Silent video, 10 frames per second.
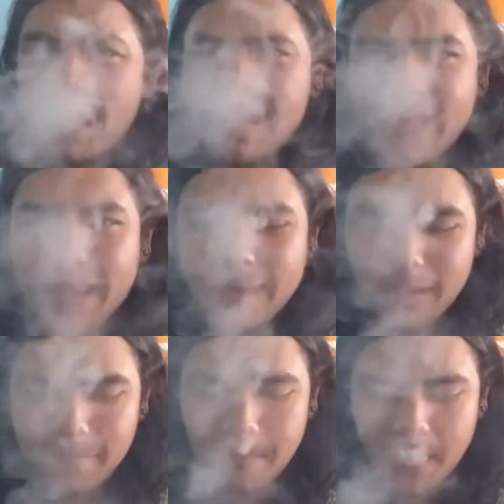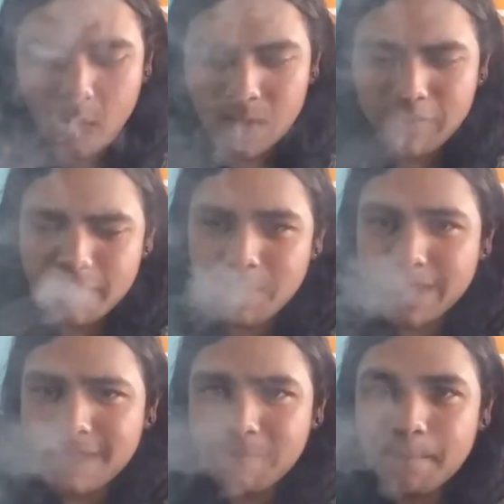buy it again. Um, would I
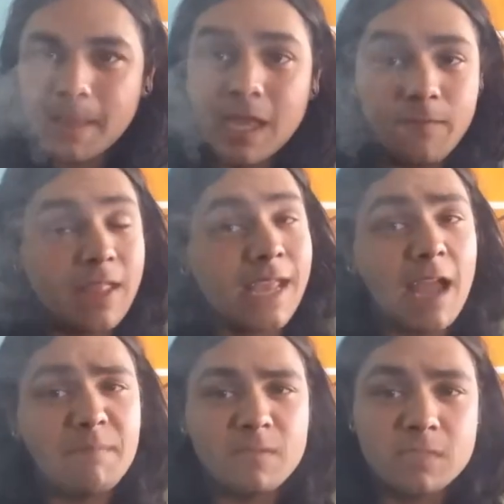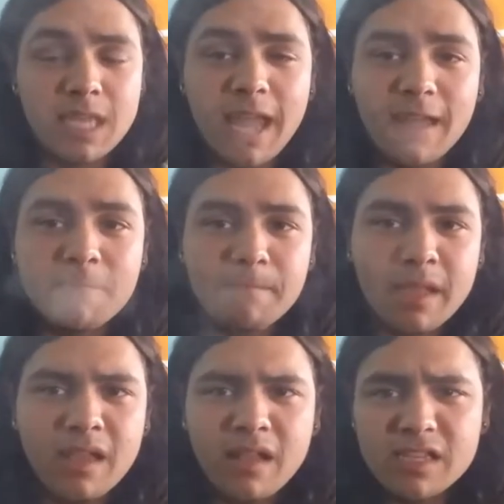recommend it? If you like apples, yeah.
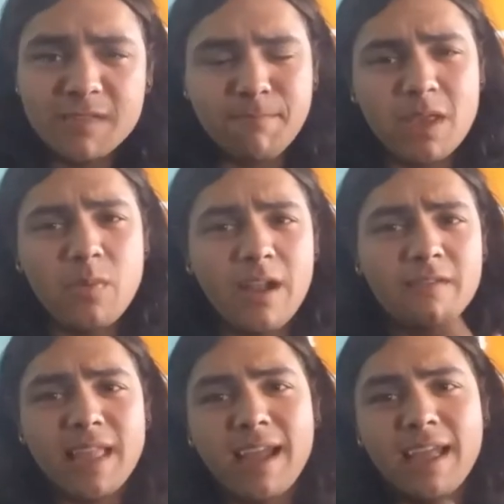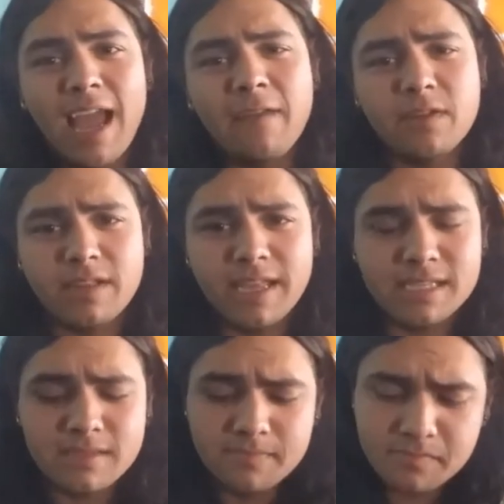Just beware of that
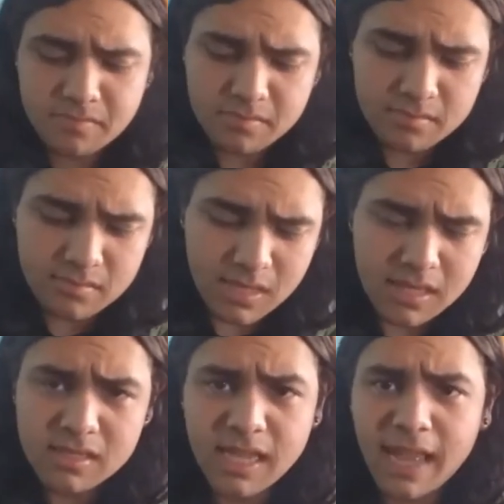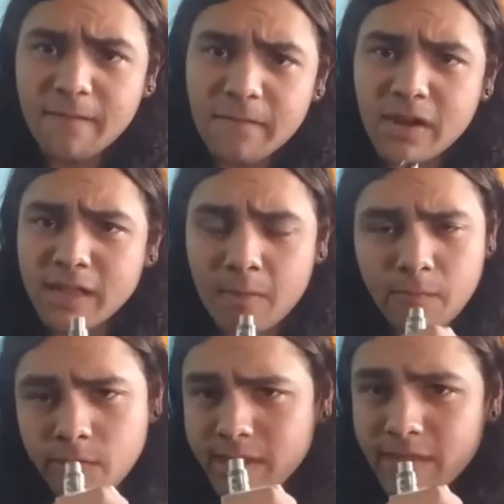aftertaste. So yeah, final cloud
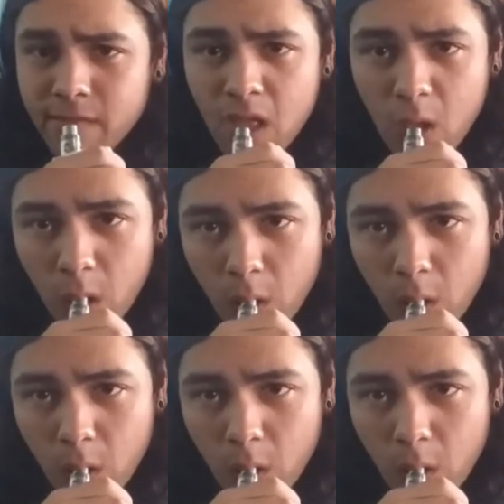before we leave.